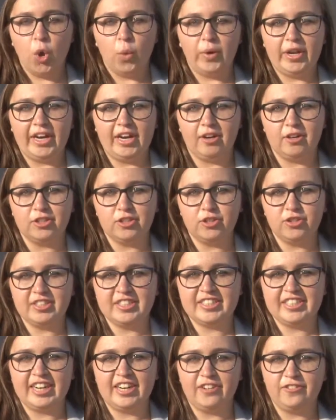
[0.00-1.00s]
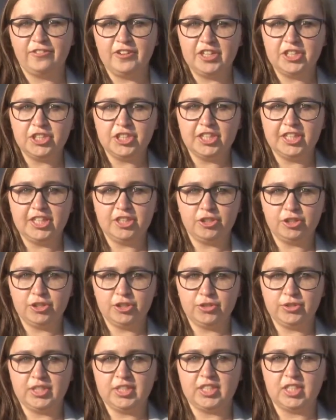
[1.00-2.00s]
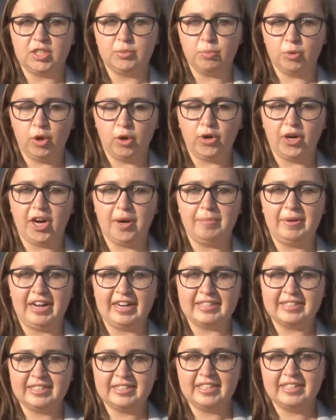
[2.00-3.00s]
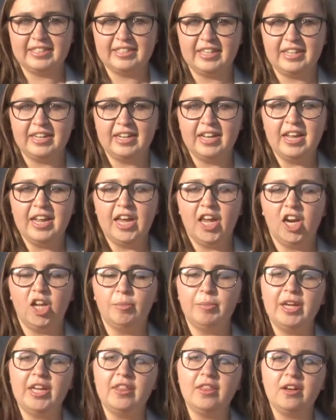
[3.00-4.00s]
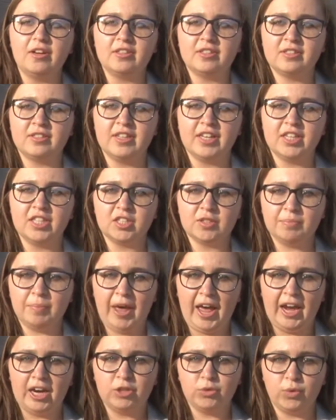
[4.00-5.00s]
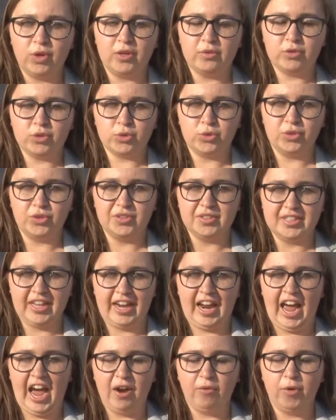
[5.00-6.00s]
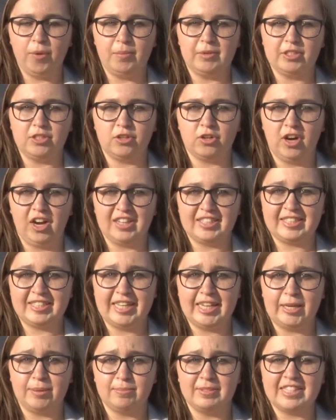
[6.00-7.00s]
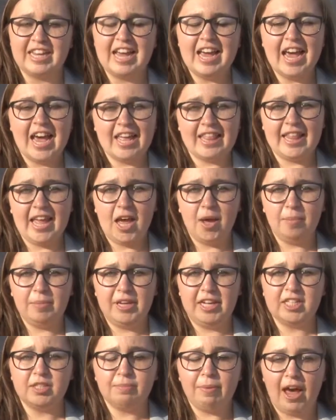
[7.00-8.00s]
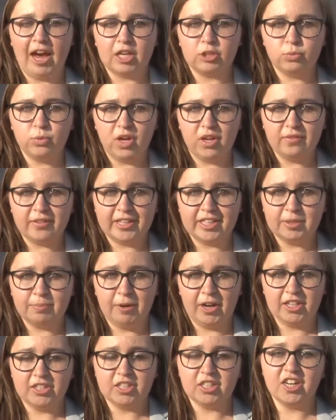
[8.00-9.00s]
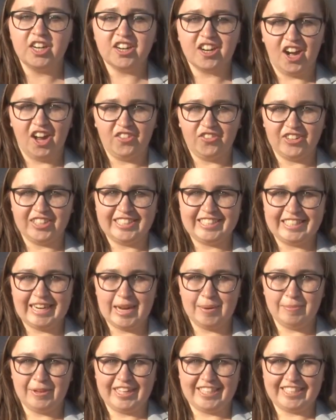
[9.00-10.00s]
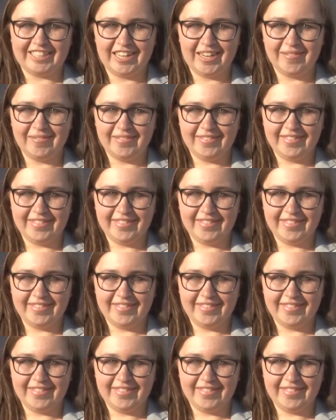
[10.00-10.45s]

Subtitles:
When Arizona State officially introduces its program next season, it'll mean there's 6 Pac-12 schools that have women's lacrosse teams, and that means Pac-12 can sponsor a conference championship.